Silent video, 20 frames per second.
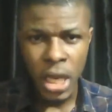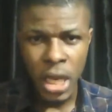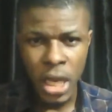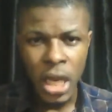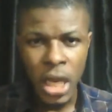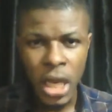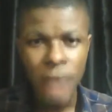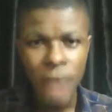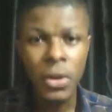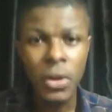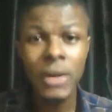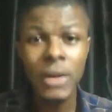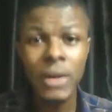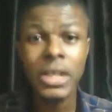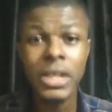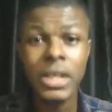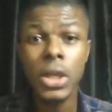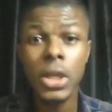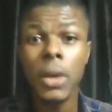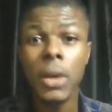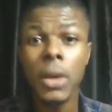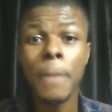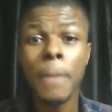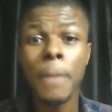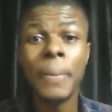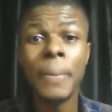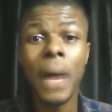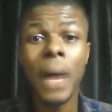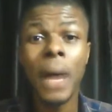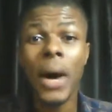If you look at
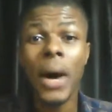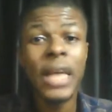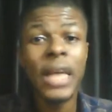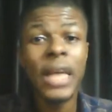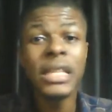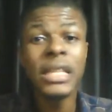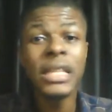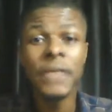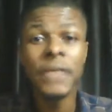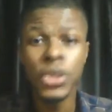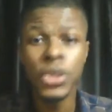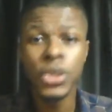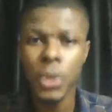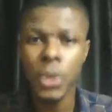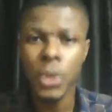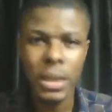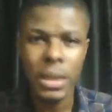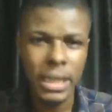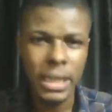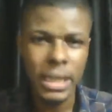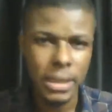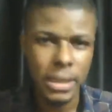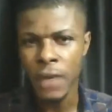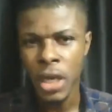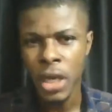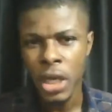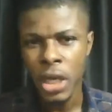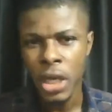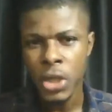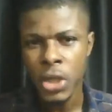our individual
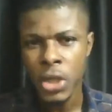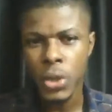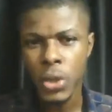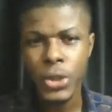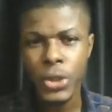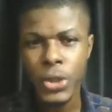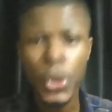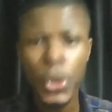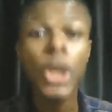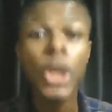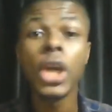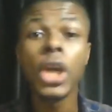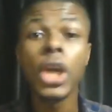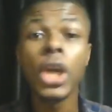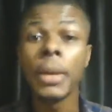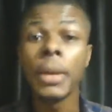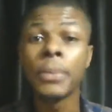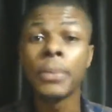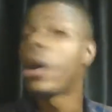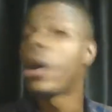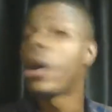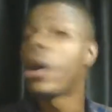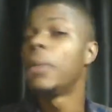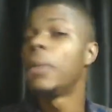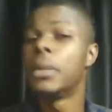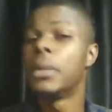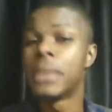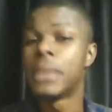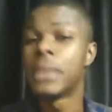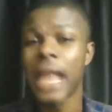needs, socioeconomic
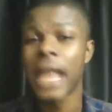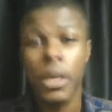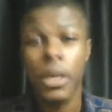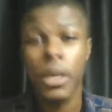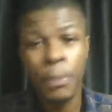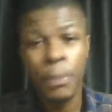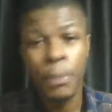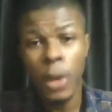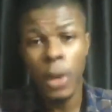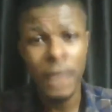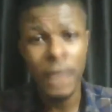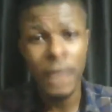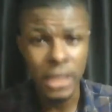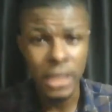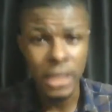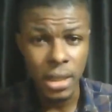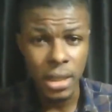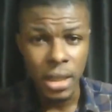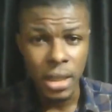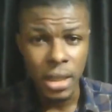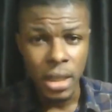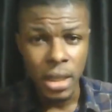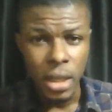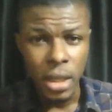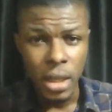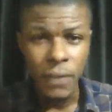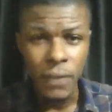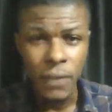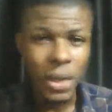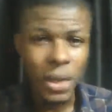problems like poverty,
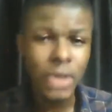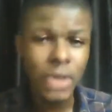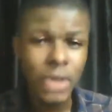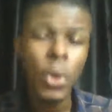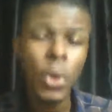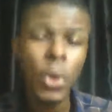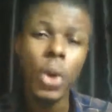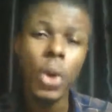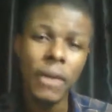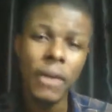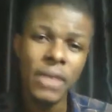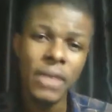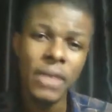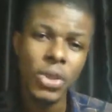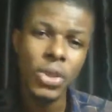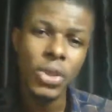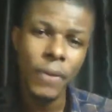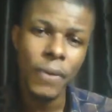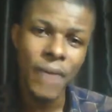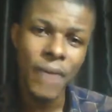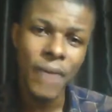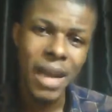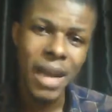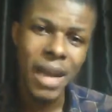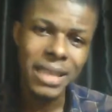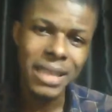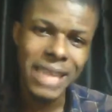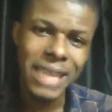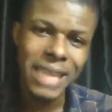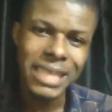if you look at all of this, you
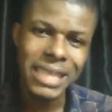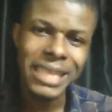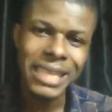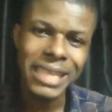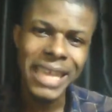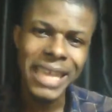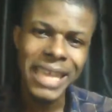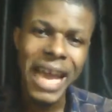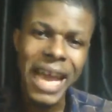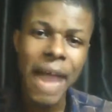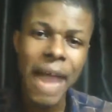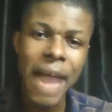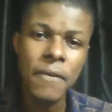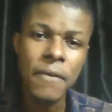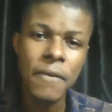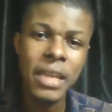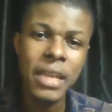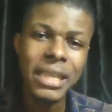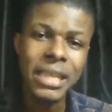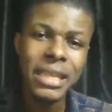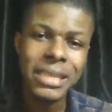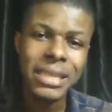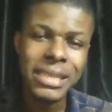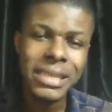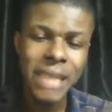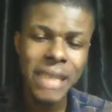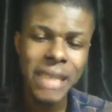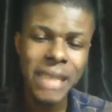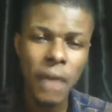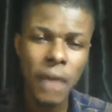find out that they are in
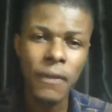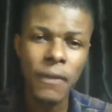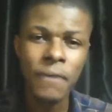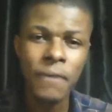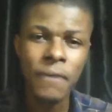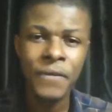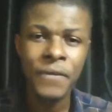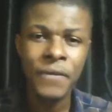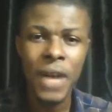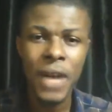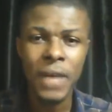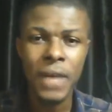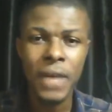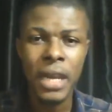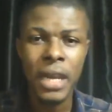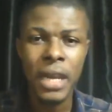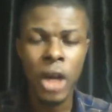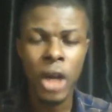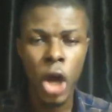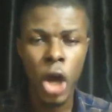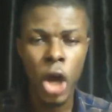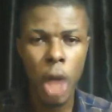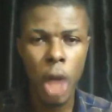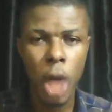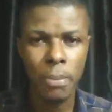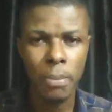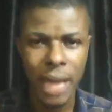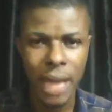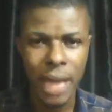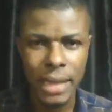themselves very
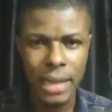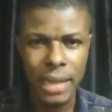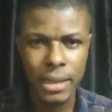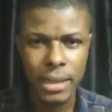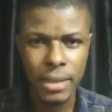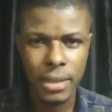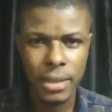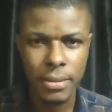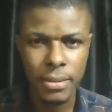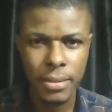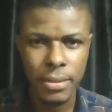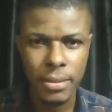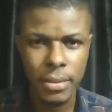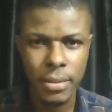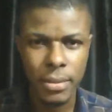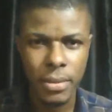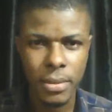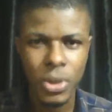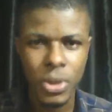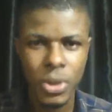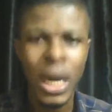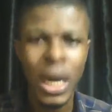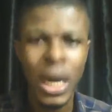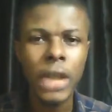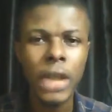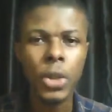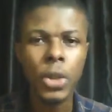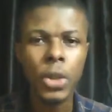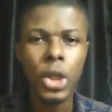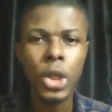complex. So
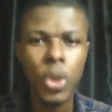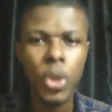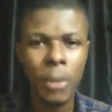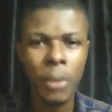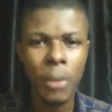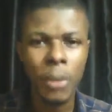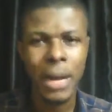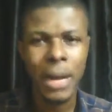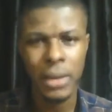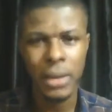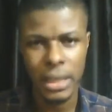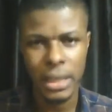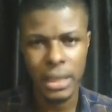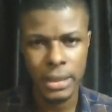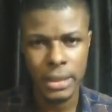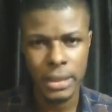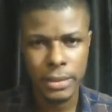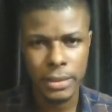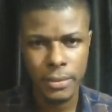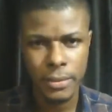how do we go about this?